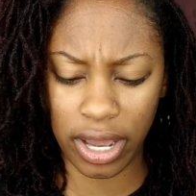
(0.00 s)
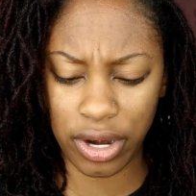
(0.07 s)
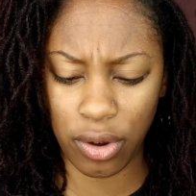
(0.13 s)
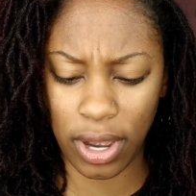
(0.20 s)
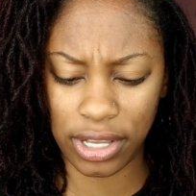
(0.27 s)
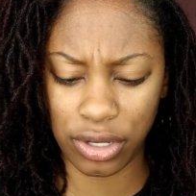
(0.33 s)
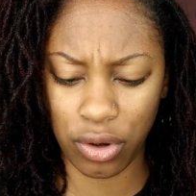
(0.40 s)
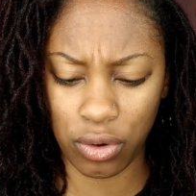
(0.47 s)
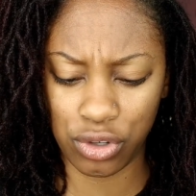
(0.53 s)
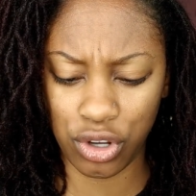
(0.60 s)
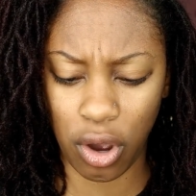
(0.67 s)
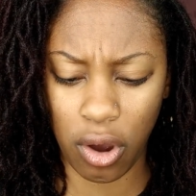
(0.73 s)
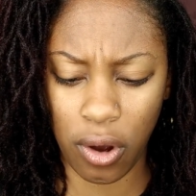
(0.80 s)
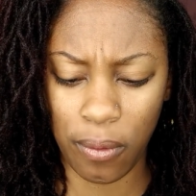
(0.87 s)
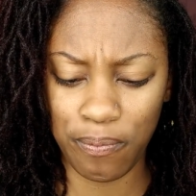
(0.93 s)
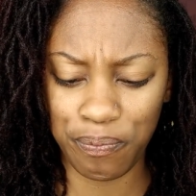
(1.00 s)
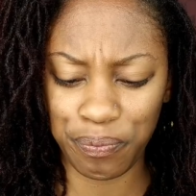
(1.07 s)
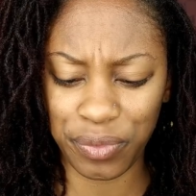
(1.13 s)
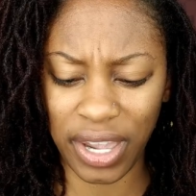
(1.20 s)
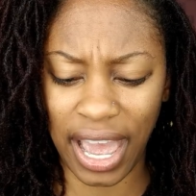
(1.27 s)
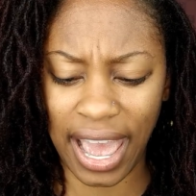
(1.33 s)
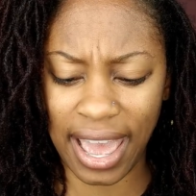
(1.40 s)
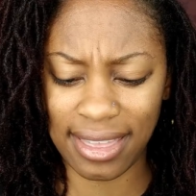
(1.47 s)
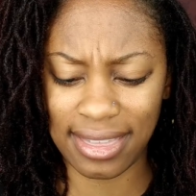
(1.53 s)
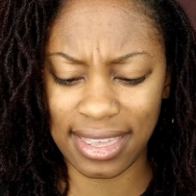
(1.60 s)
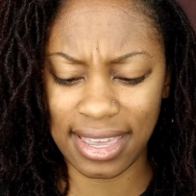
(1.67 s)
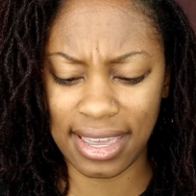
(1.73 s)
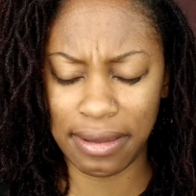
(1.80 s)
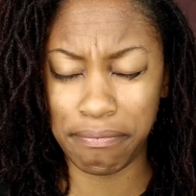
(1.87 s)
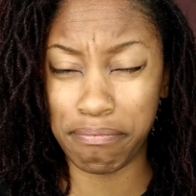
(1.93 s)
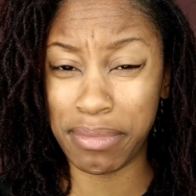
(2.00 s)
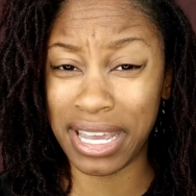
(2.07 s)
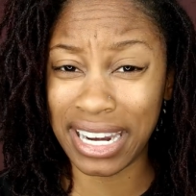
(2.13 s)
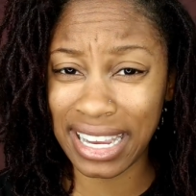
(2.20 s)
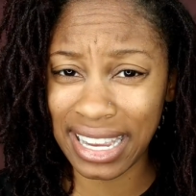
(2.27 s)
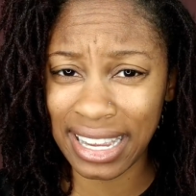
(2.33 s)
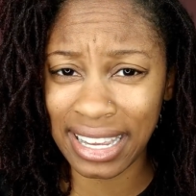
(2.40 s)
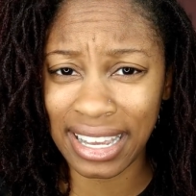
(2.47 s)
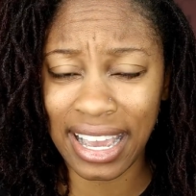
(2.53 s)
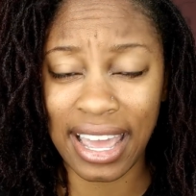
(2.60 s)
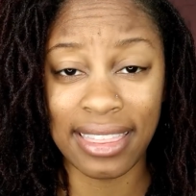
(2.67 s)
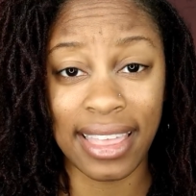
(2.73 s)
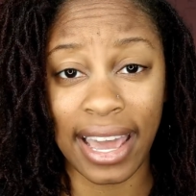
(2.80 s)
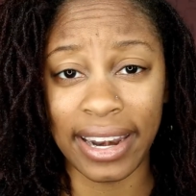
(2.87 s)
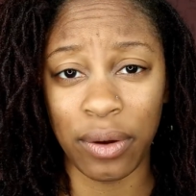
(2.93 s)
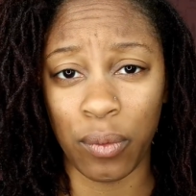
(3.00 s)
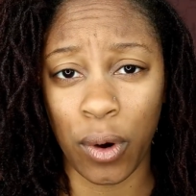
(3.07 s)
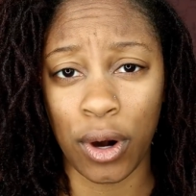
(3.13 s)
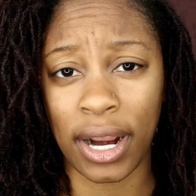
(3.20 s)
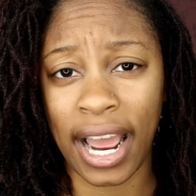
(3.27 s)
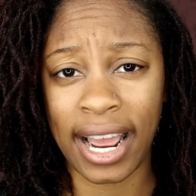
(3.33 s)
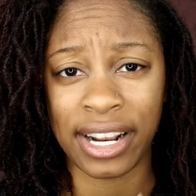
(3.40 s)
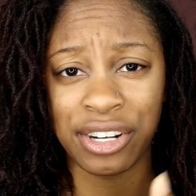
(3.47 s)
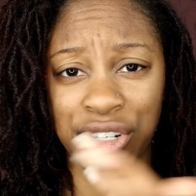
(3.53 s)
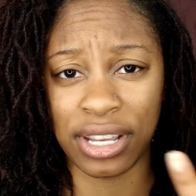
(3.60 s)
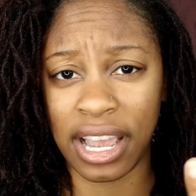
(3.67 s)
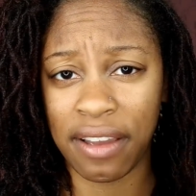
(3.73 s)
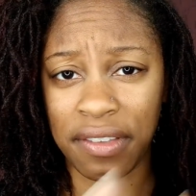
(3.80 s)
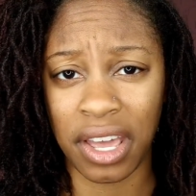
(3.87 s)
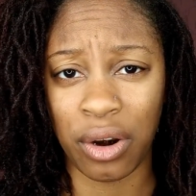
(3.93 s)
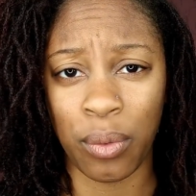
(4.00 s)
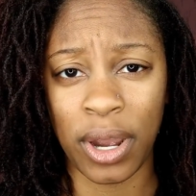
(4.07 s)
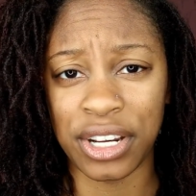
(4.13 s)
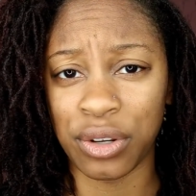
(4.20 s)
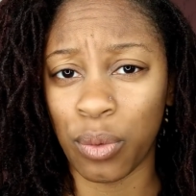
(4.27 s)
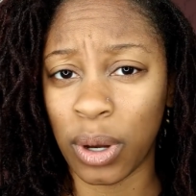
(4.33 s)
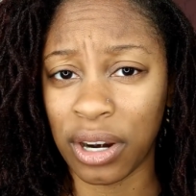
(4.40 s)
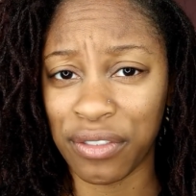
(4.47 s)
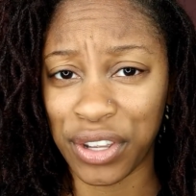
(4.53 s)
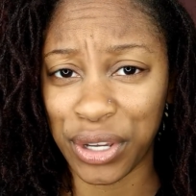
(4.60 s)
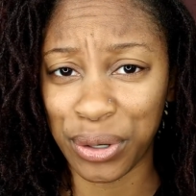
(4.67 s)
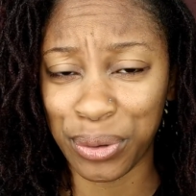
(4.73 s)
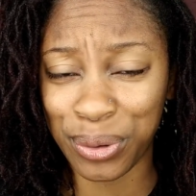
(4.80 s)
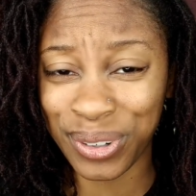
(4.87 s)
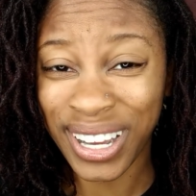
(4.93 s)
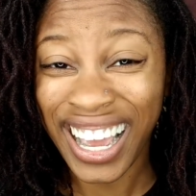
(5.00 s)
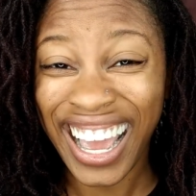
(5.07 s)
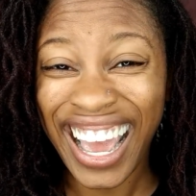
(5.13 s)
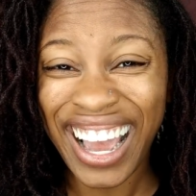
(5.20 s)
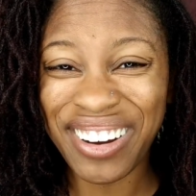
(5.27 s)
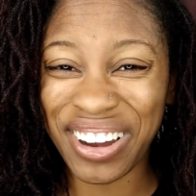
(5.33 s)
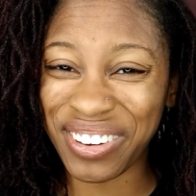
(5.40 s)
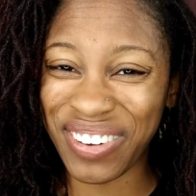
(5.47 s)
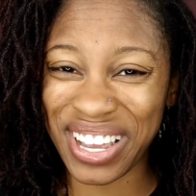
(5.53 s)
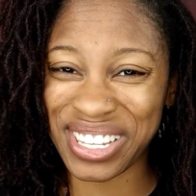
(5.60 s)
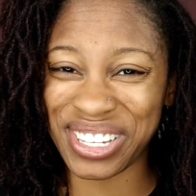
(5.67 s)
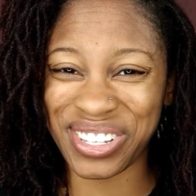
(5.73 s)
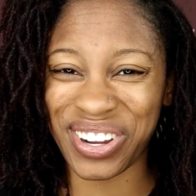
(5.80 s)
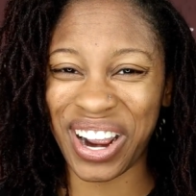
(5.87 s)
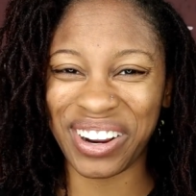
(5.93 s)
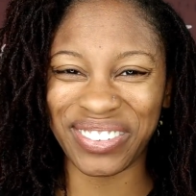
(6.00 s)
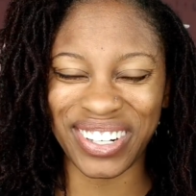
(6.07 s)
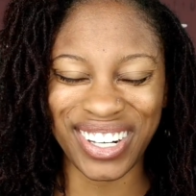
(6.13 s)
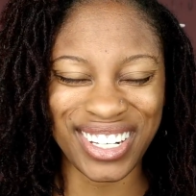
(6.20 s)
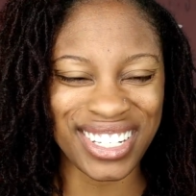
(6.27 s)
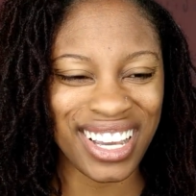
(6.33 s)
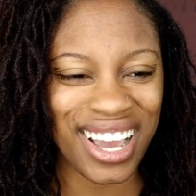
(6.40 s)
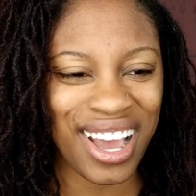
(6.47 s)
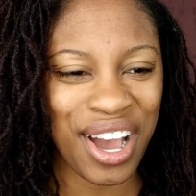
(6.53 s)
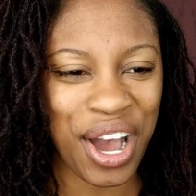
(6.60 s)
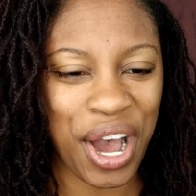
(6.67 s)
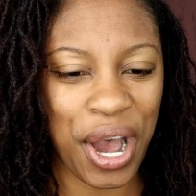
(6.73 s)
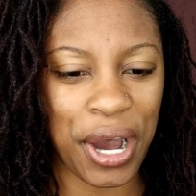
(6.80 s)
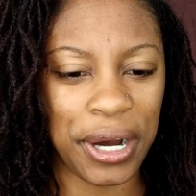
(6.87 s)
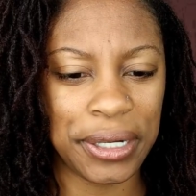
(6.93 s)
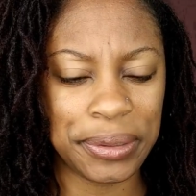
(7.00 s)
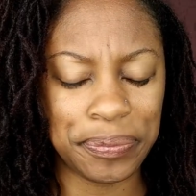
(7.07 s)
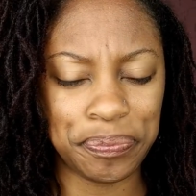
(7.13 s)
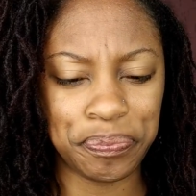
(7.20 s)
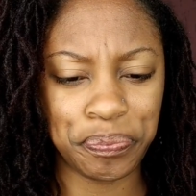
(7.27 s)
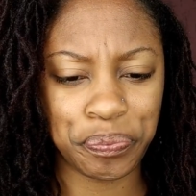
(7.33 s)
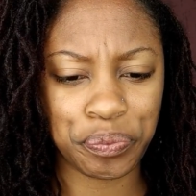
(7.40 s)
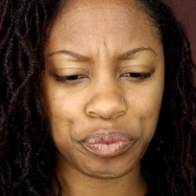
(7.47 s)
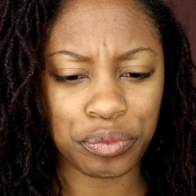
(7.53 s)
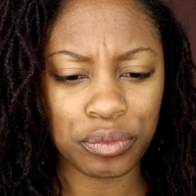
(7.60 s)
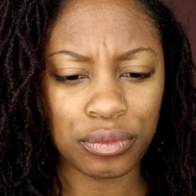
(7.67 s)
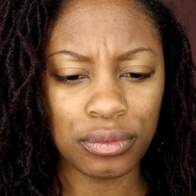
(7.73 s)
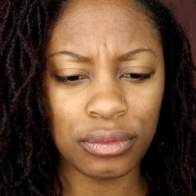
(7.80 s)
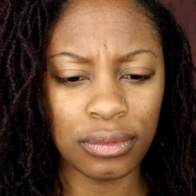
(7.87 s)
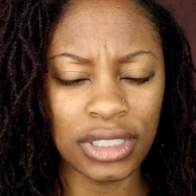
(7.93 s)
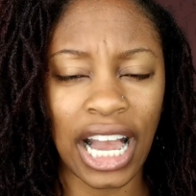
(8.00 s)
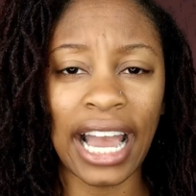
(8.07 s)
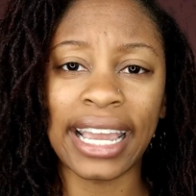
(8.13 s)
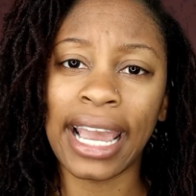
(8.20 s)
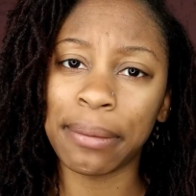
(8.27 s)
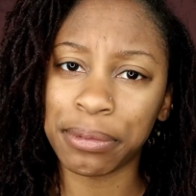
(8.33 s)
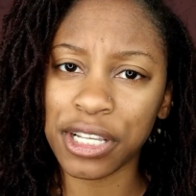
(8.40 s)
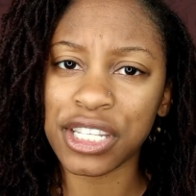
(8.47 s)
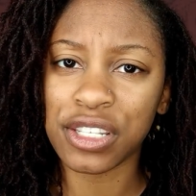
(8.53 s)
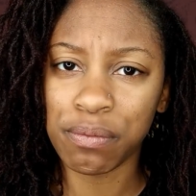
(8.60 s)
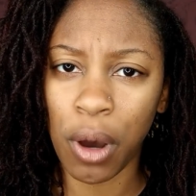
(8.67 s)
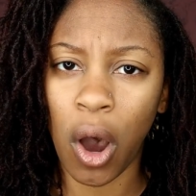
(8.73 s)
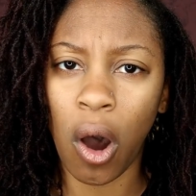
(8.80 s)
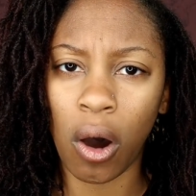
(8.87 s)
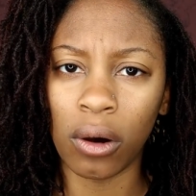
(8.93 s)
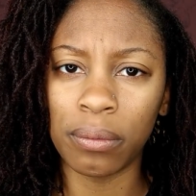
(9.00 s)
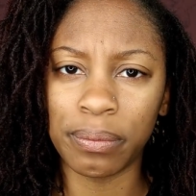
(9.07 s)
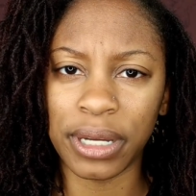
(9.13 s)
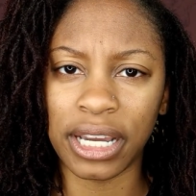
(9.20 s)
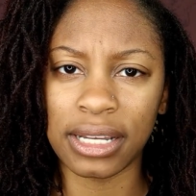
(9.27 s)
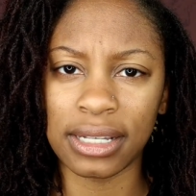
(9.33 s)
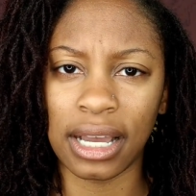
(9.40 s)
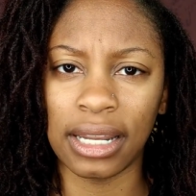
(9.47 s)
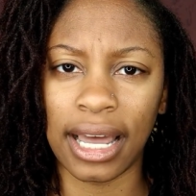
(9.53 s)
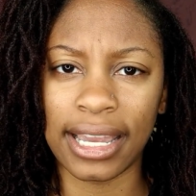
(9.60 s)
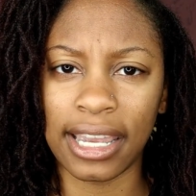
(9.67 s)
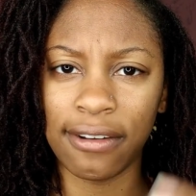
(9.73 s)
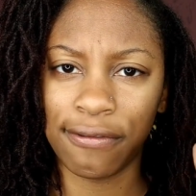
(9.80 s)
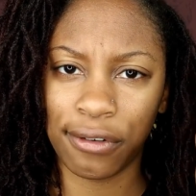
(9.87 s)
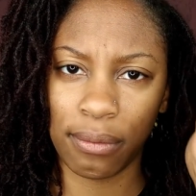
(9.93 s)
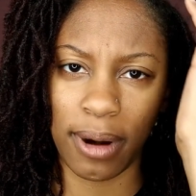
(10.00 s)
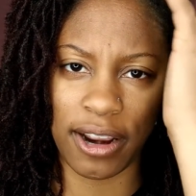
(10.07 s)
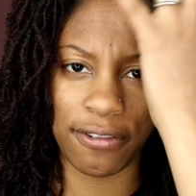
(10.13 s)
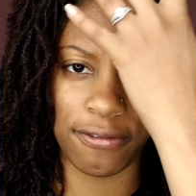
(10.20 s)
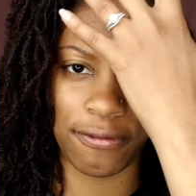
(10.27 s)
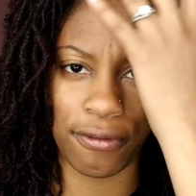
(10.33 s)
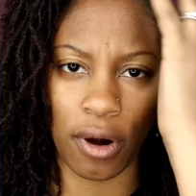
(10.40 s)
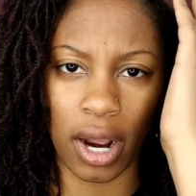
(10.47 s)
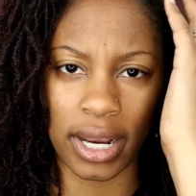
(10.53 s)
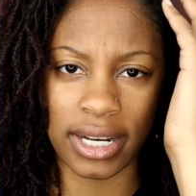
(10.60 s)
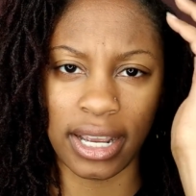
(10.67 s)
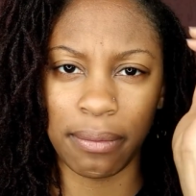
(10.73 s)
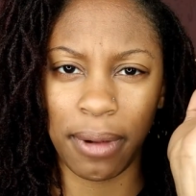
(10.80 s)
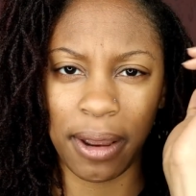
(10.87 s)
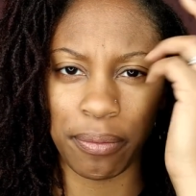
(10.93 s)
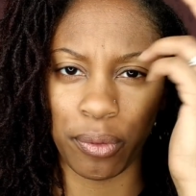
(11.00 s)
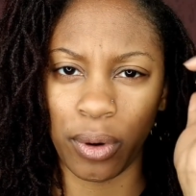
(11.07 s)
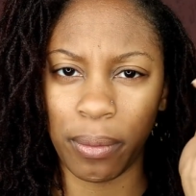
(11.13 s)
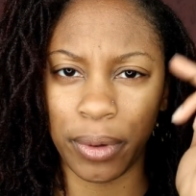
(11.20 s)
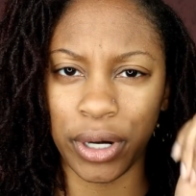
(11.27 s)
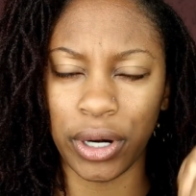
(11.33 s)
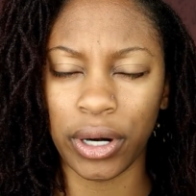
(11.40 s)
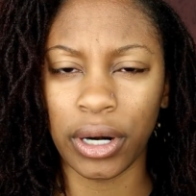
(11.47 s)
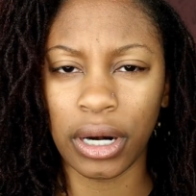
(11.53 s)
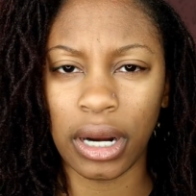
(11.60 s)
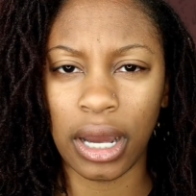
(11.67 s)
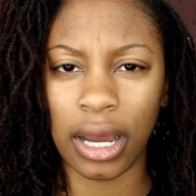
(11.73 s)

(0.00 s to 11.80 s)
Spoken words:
I know I told y'all I had the mini and that didn't work. I actually gave that away to one of you, one of my subscribers. I kept the small because I like it for my front and my perimeter.